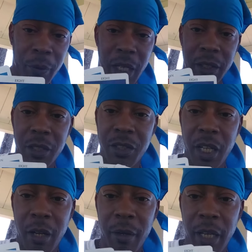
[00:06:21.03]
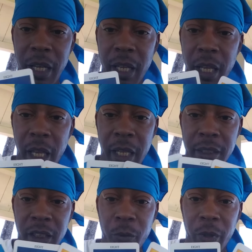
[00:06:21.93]
we got the Chariot, and
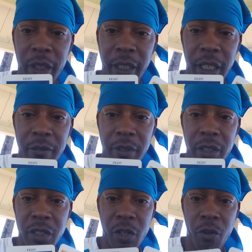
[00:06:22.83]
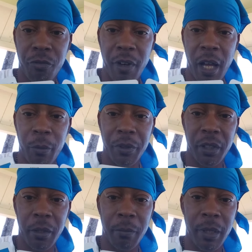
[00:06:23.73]
someone leaving to go find what
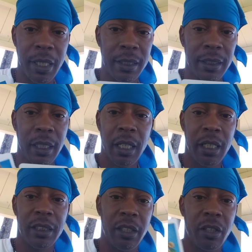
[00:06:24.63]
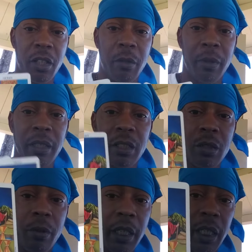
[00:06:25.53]
they're missing. It's either going to be this
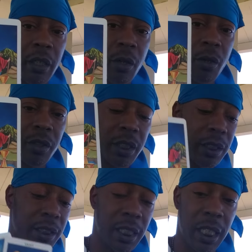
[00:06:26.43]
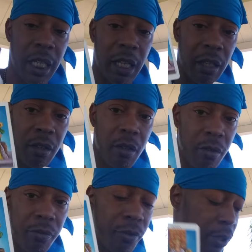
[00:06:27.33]
Queen or this is a King
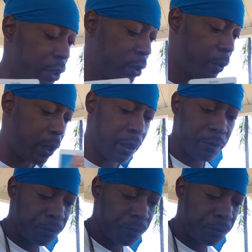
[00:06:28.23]
for this Queen.